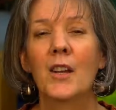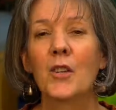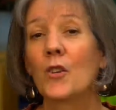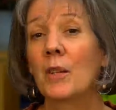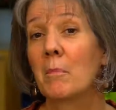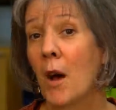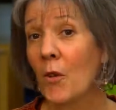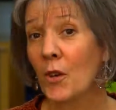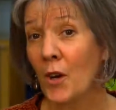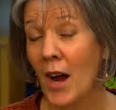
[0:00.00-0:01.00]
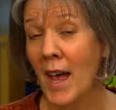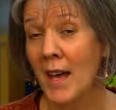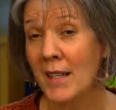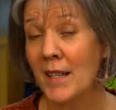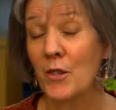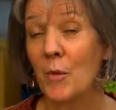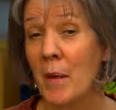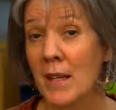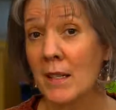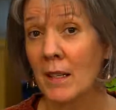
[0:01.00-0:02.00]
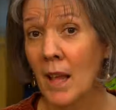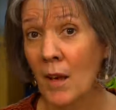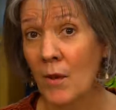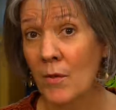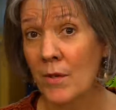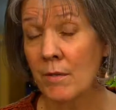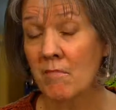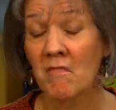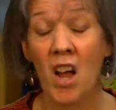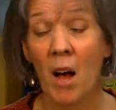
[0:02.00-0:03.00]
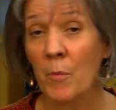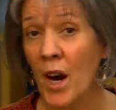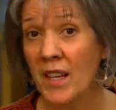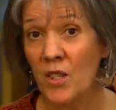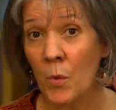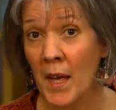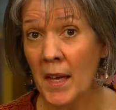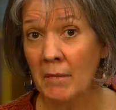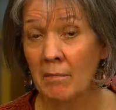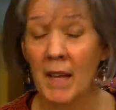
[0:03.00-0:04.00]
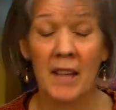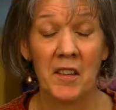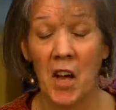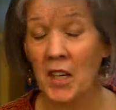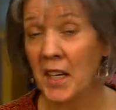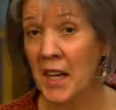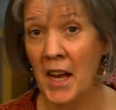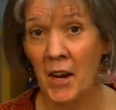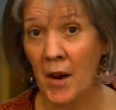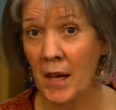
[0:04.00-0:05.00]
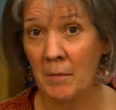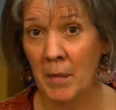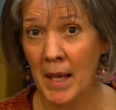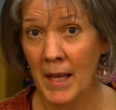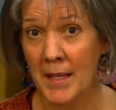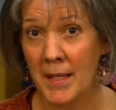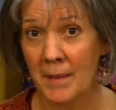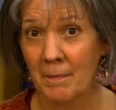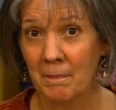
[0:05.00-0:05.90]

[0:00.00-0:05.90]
You could mow the grass in your best clothes, not break a sweat, and not get a hair out of place.